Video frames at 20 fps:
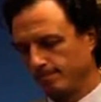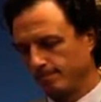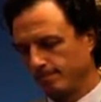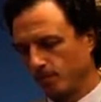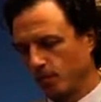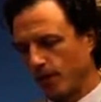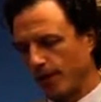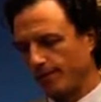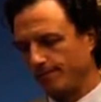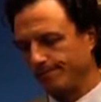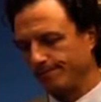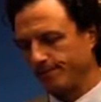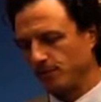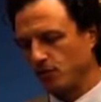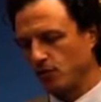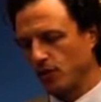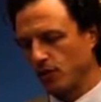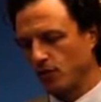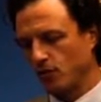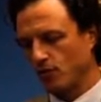Great.
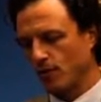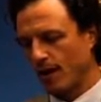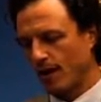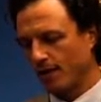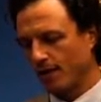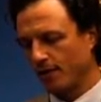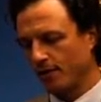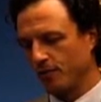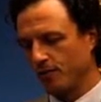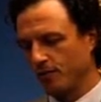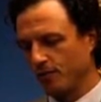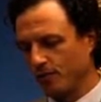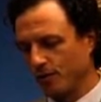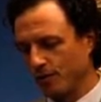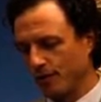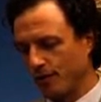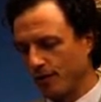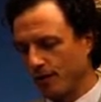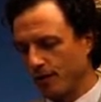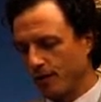You all are rocking and
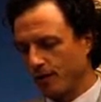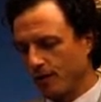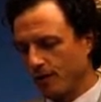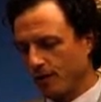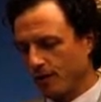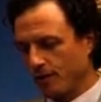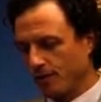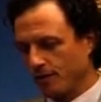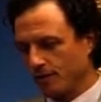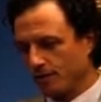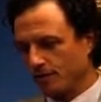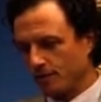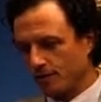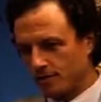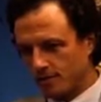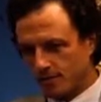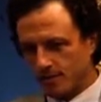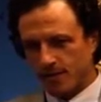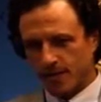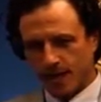rolling.
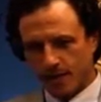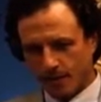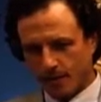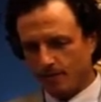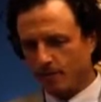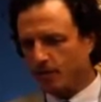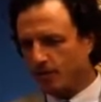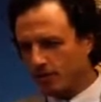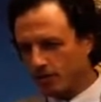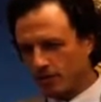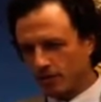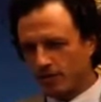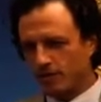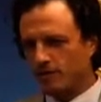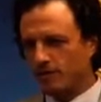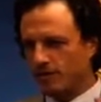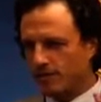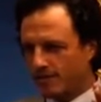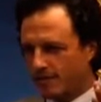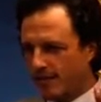I'm curious if it's
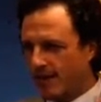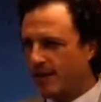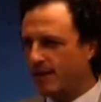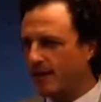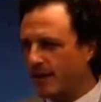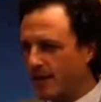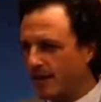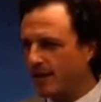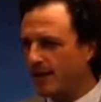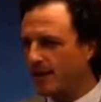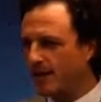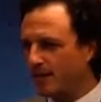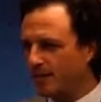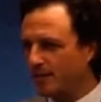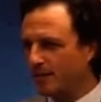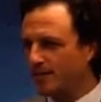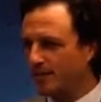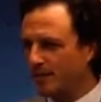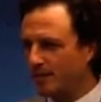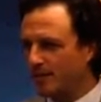the same
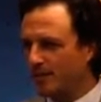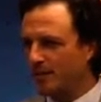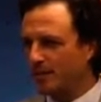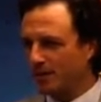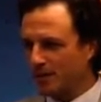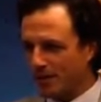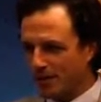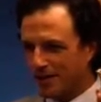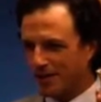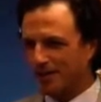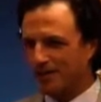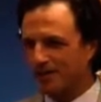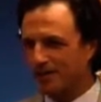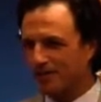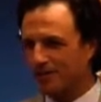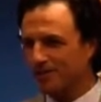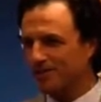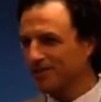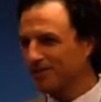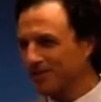89% of people getting each
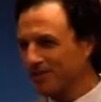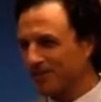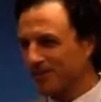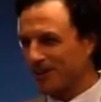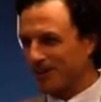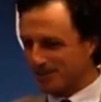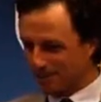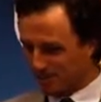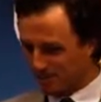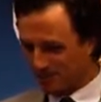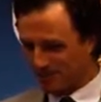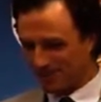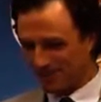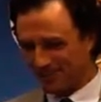question correct, but